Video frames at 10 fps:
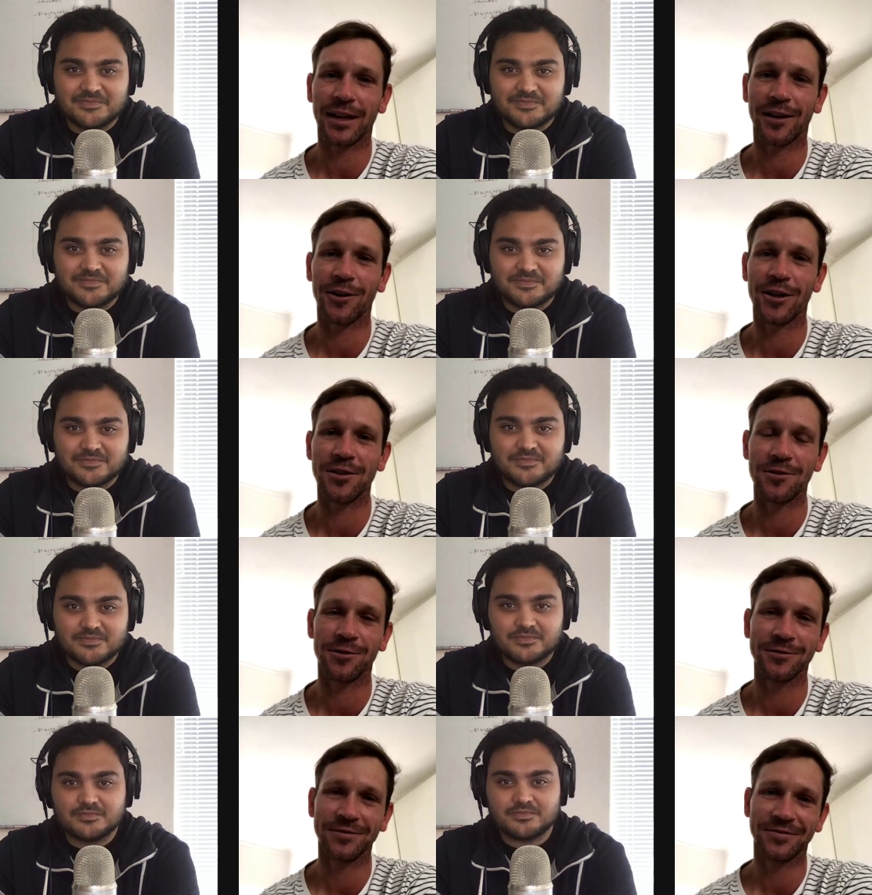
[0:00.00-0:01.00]
Speaker 1: I don't need
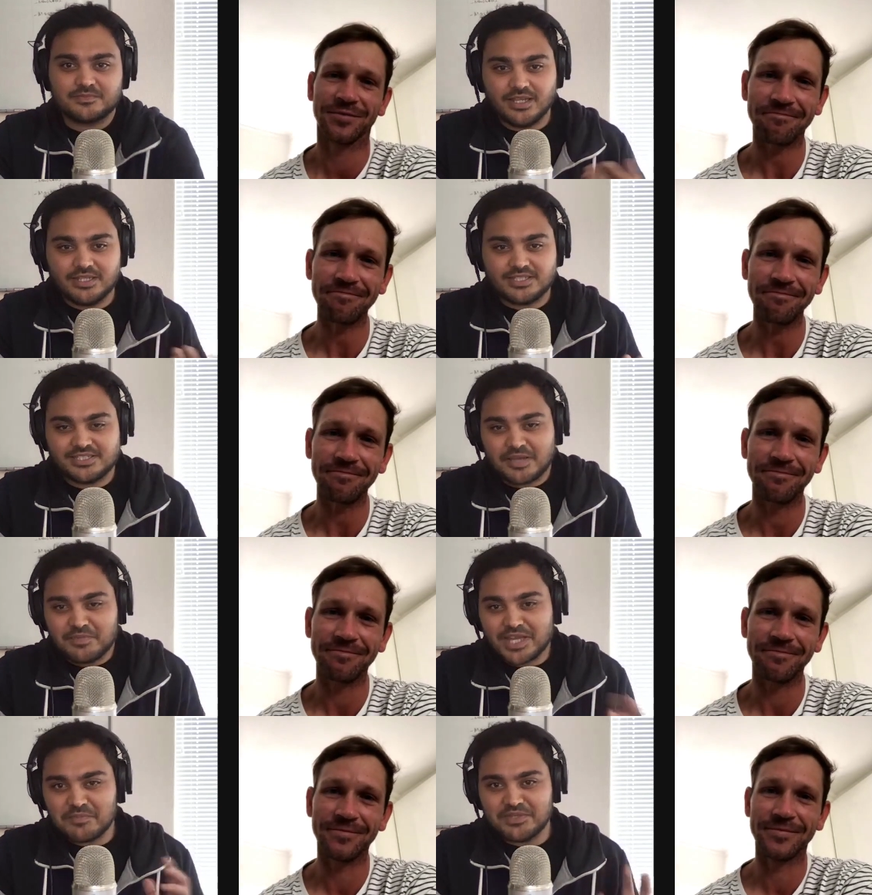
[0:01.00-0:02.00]
Speaker 2: to. Is there
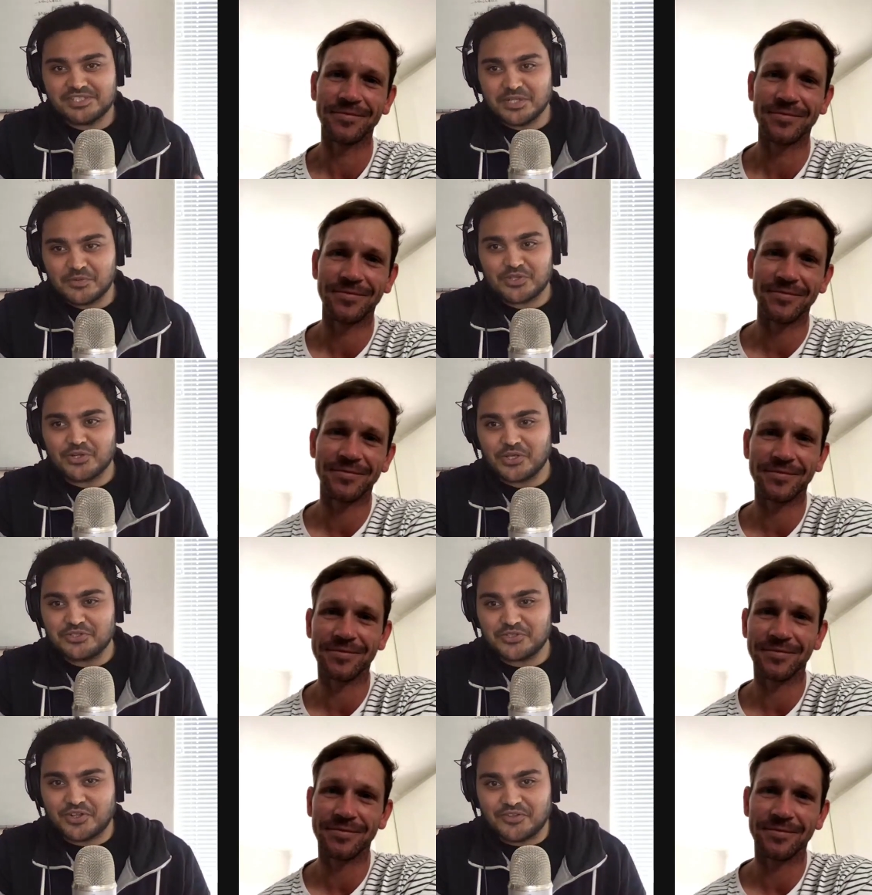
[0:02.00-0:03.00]
something I'm missing with
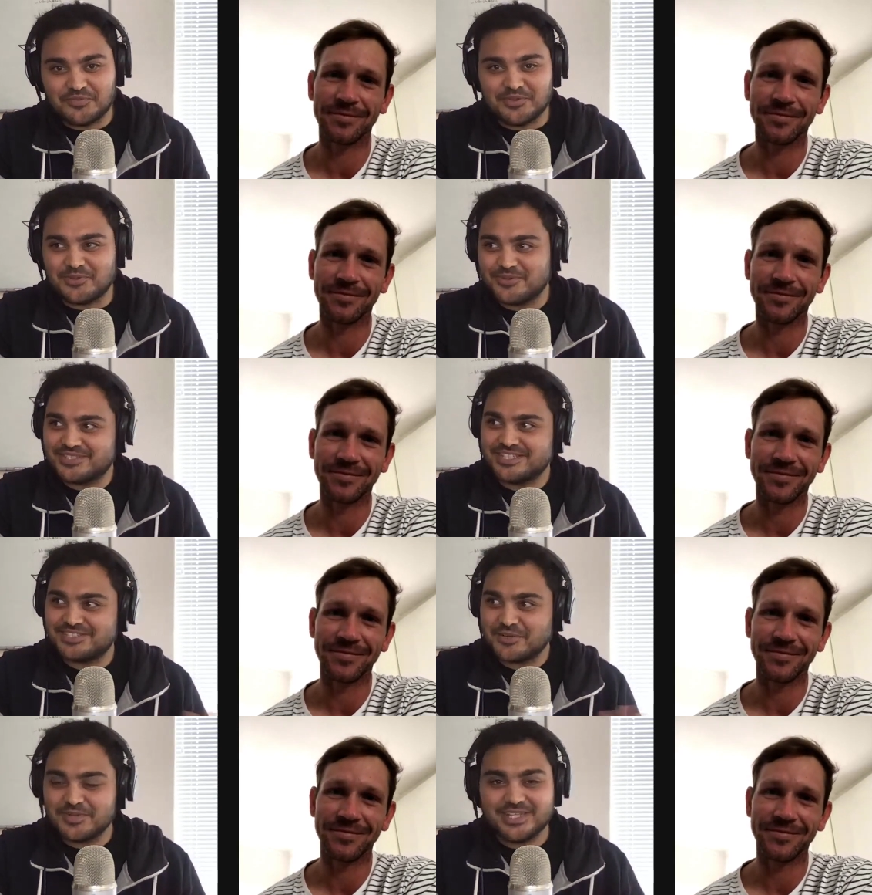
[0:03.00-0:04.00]
regards to golf? Because
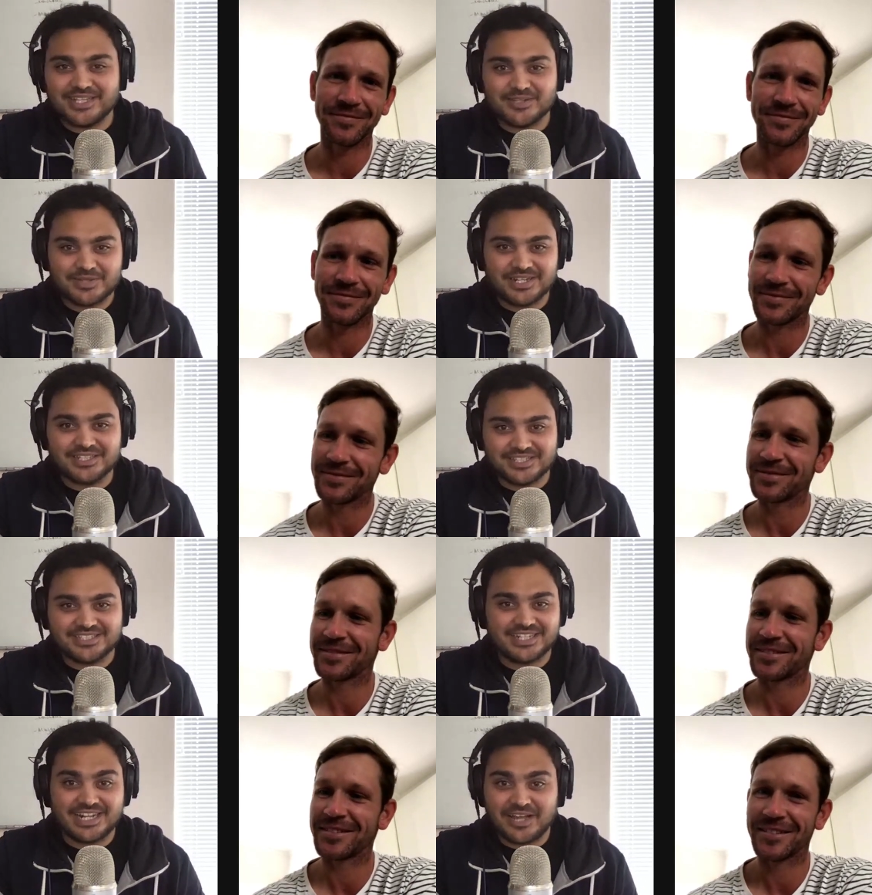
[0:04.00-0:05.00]
there's so many
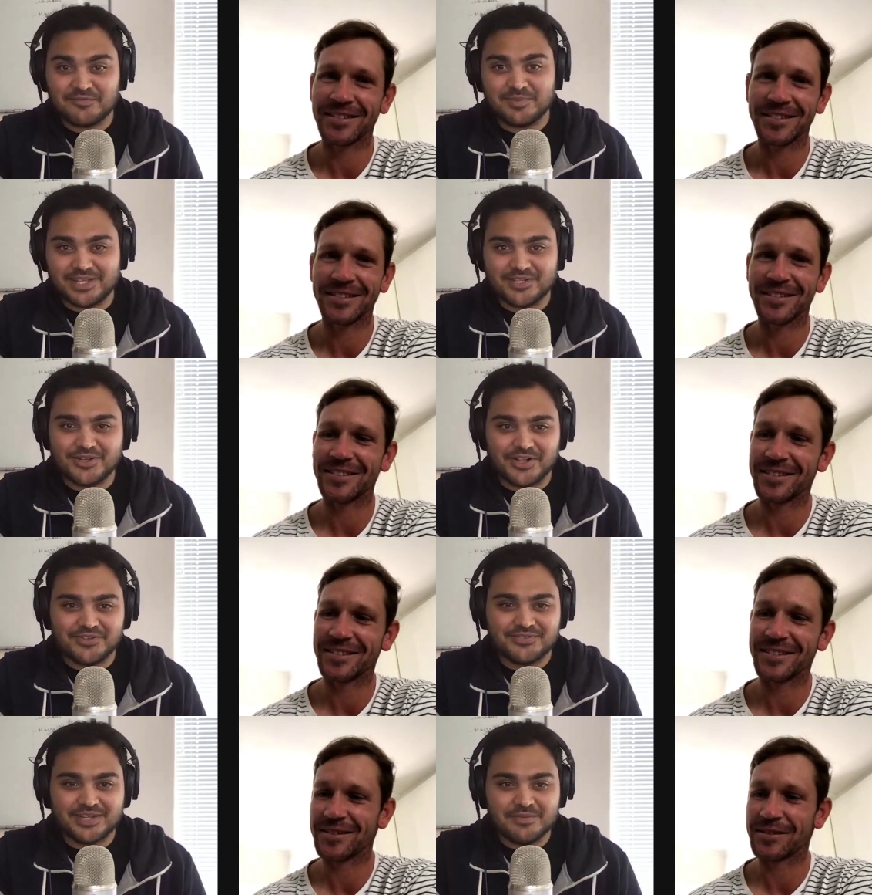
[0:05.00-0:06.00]
cricketers that love playing
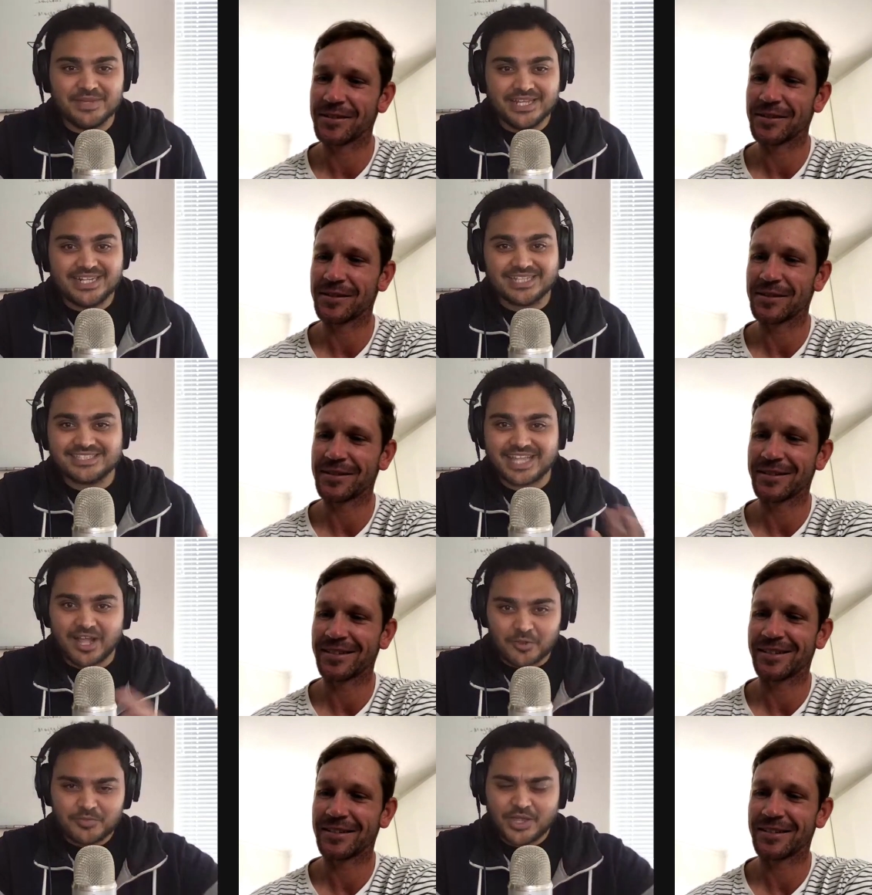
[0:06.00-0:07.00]
golf. Does it
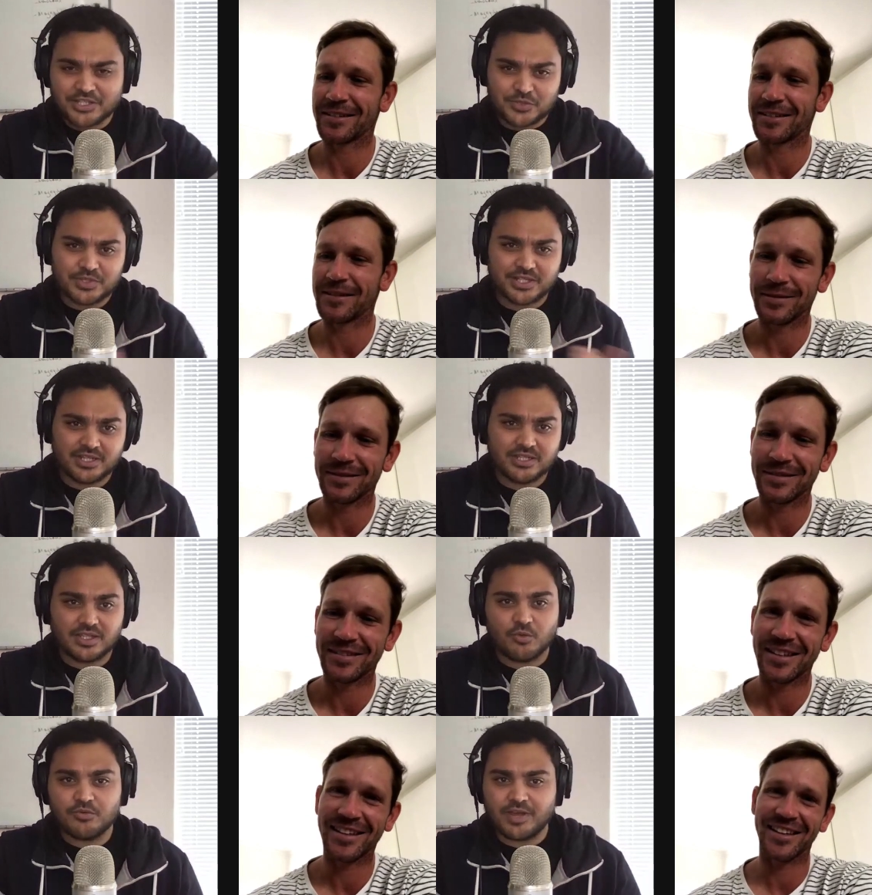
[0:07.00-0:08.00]
help you actually with
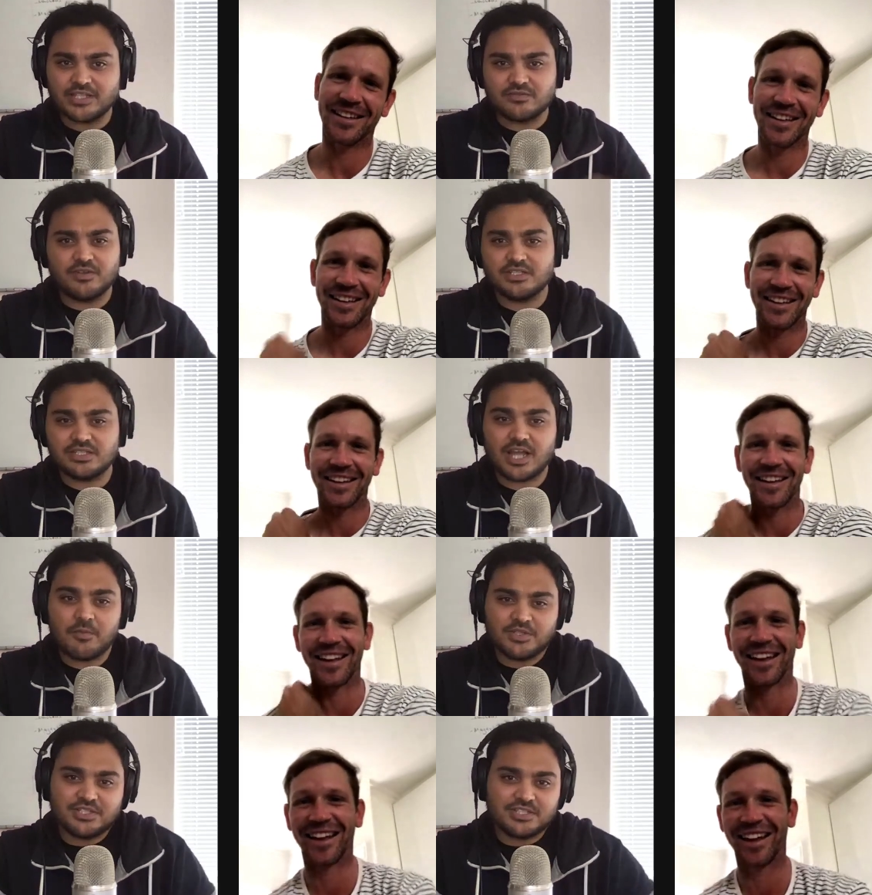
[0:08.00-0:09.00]
cricket, or vice versa? How
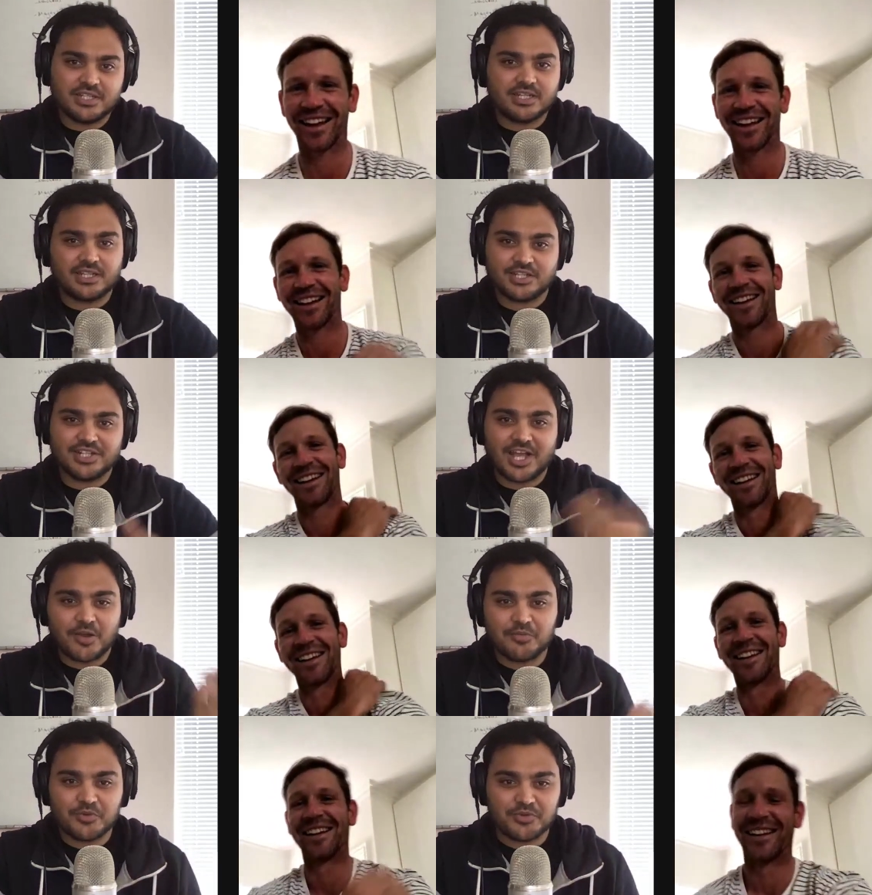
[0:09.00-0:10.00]
much does cricket actually
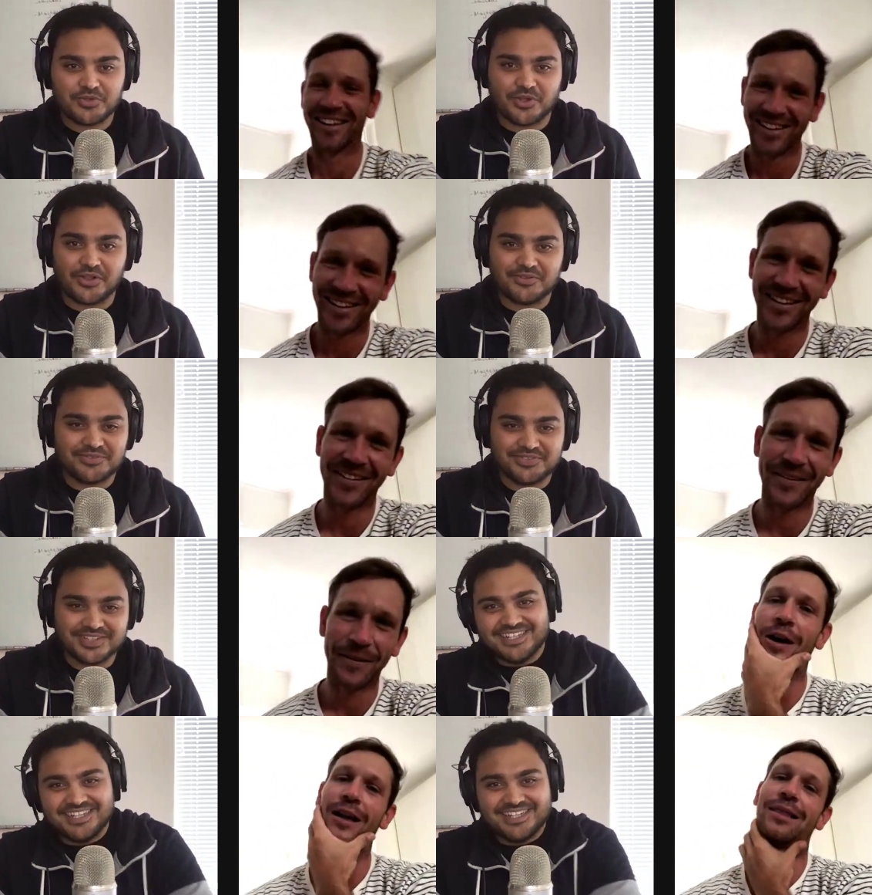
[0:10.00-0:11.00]
help you with golf?
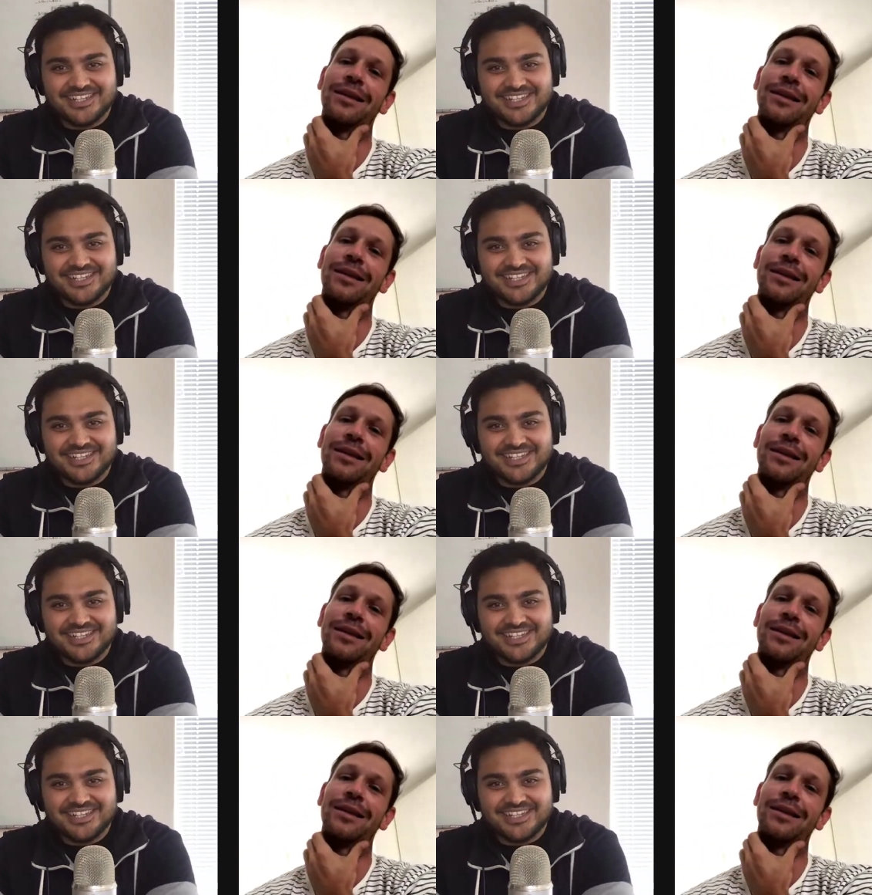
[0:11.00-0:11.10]
Speaker 1: Yeah, I